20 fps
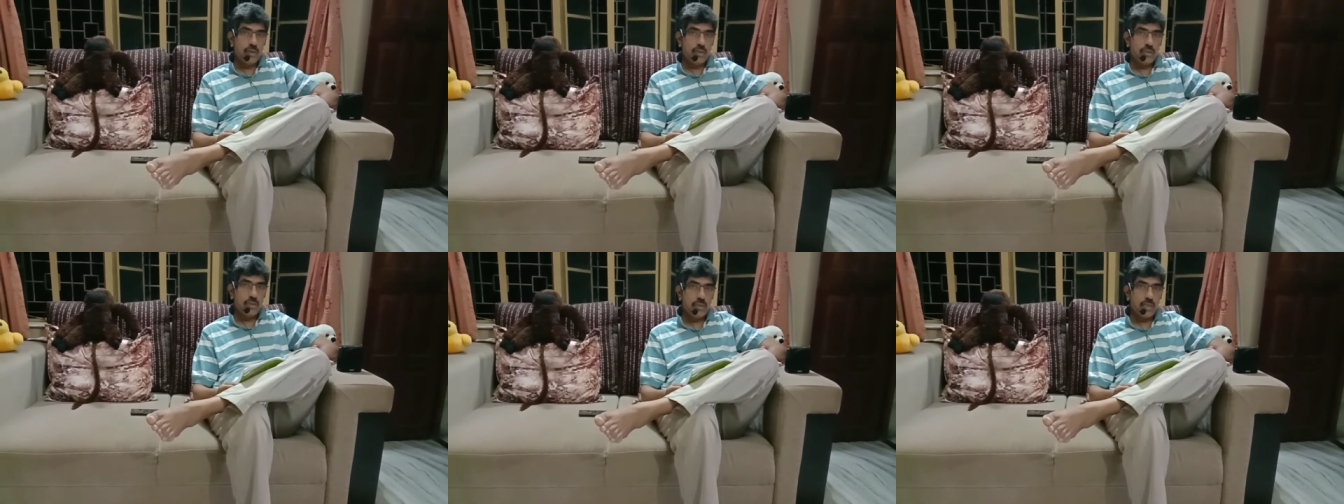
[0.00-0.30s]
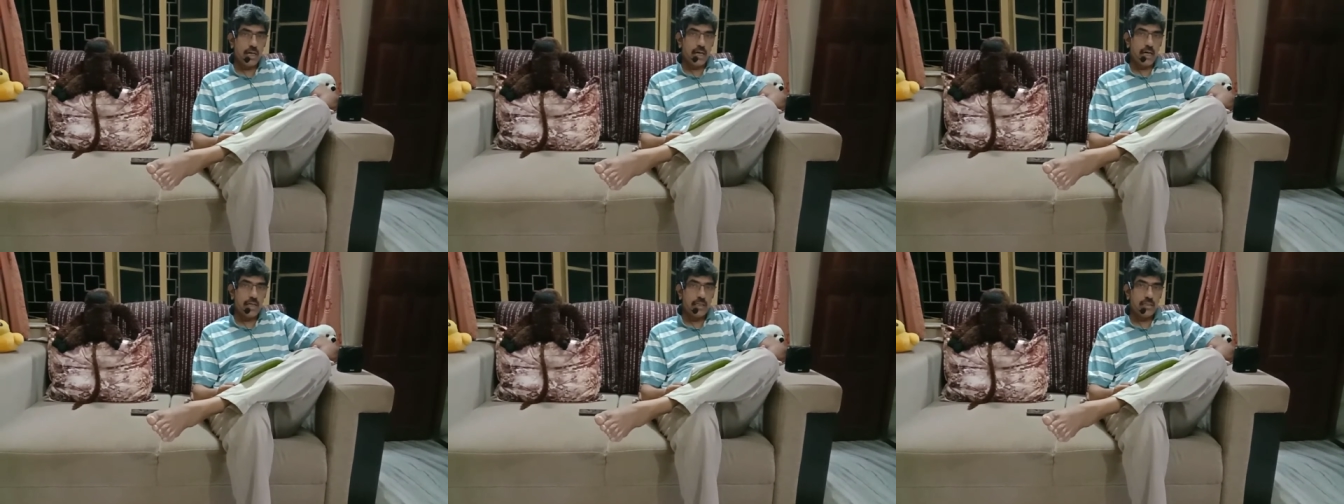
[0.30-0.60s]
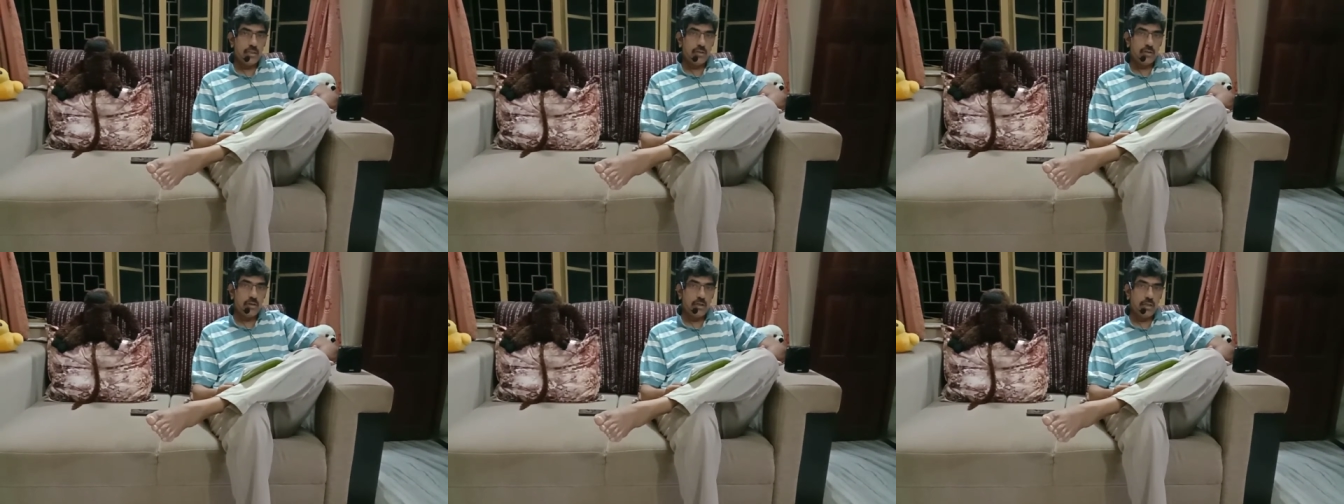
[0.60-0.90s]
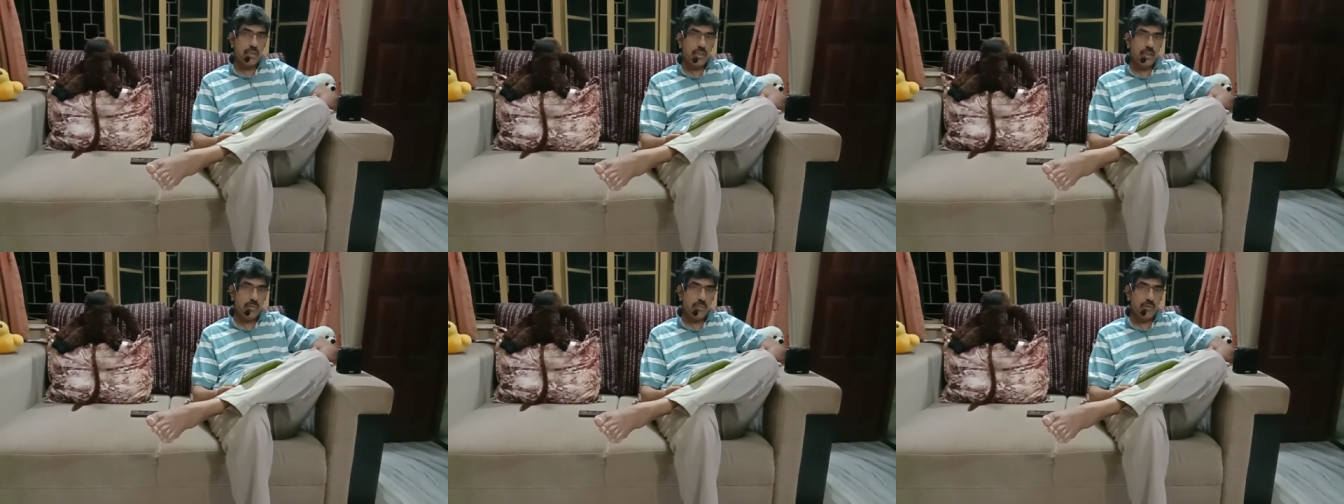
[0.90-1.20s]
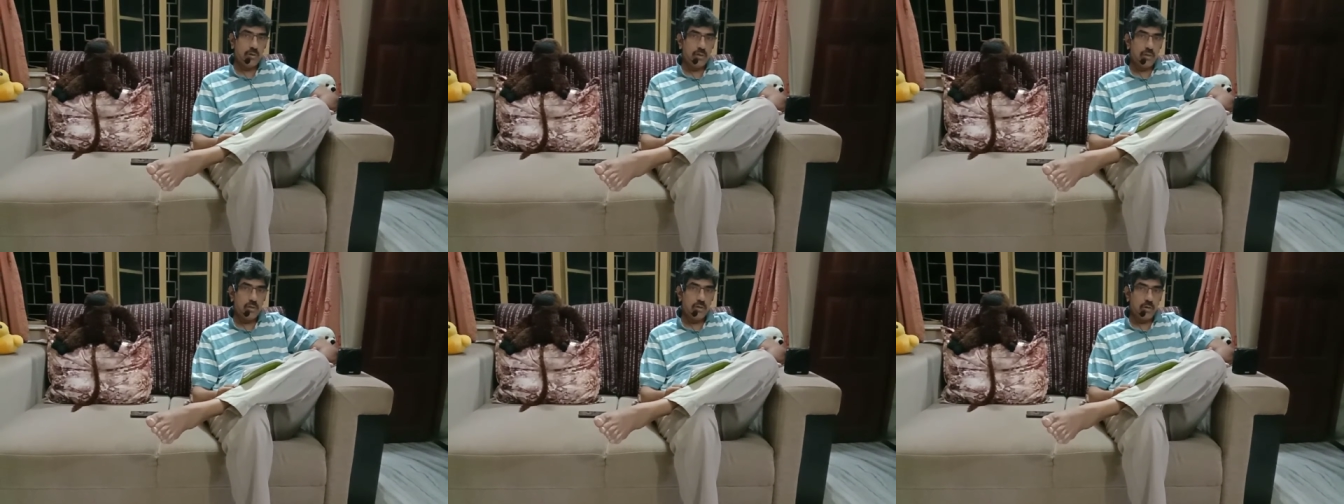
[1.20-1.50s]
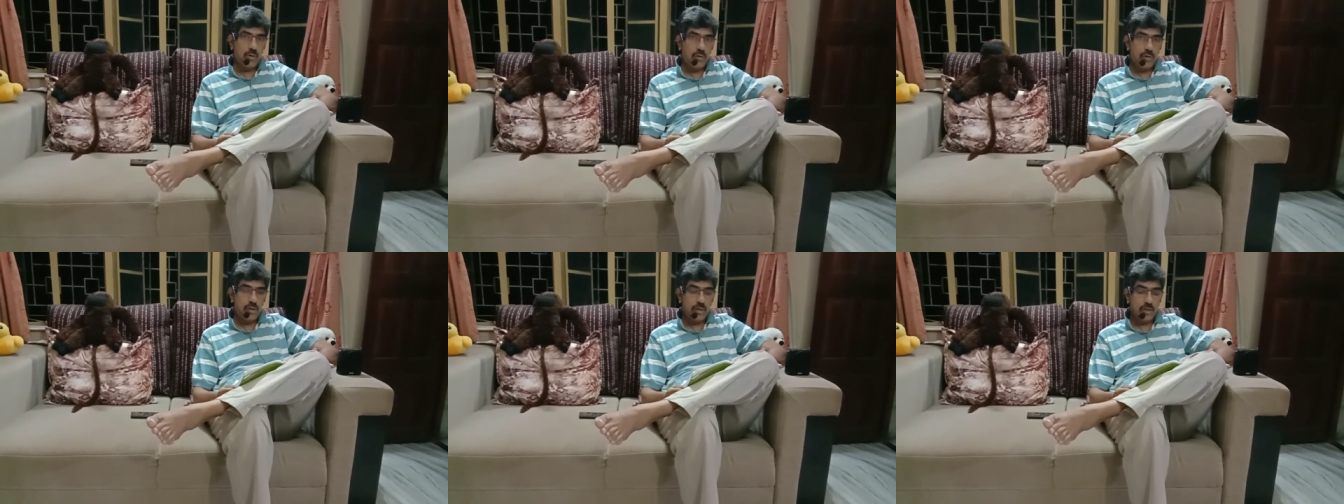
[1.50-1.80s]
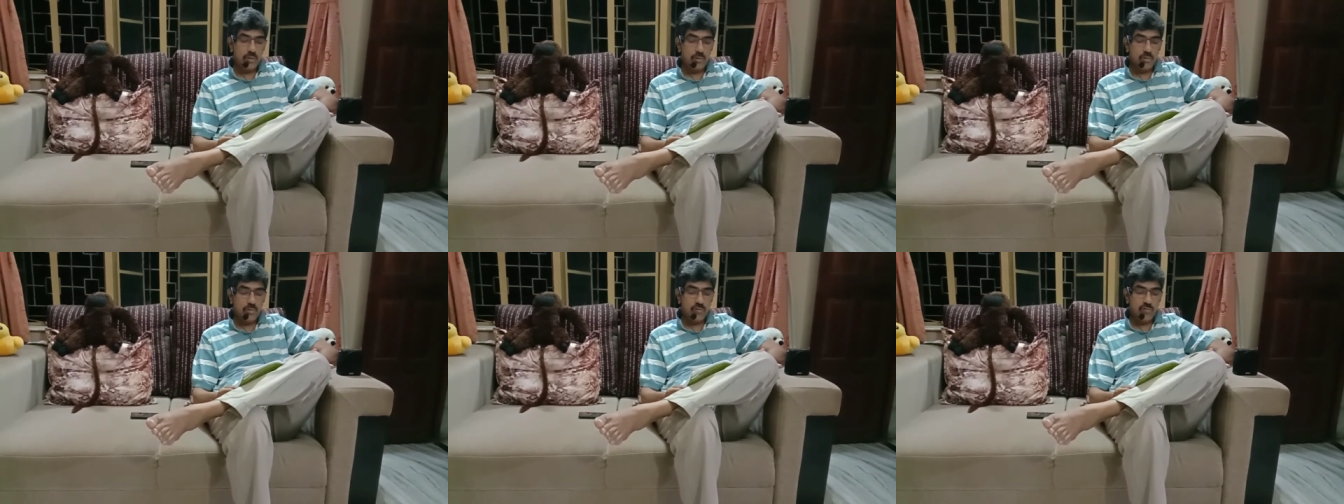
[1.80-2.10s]
is either a neighbor or a
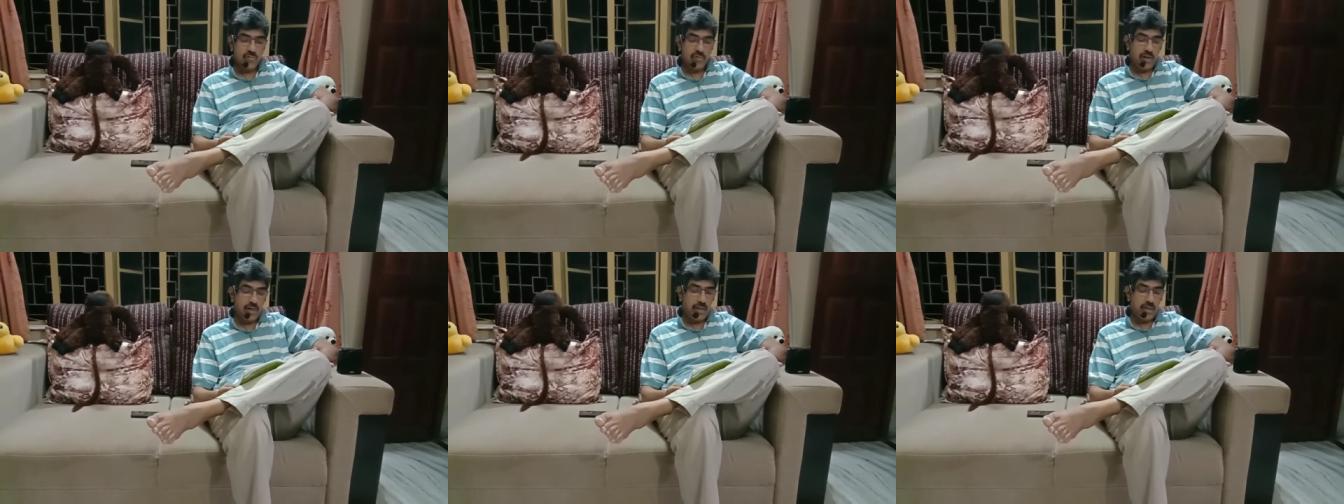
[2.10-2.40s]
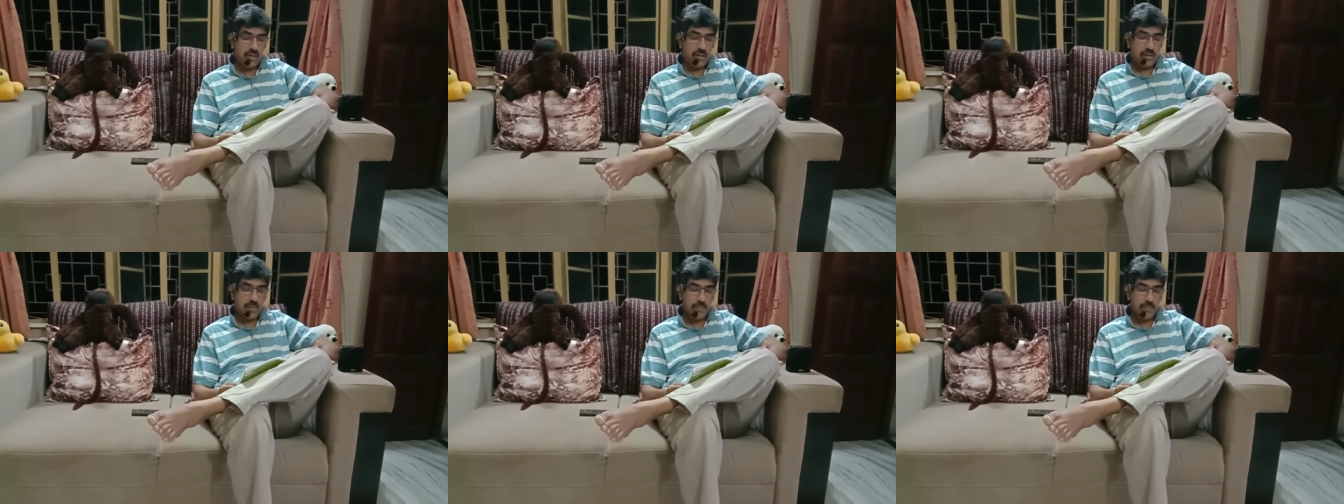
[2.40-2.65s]
good friend.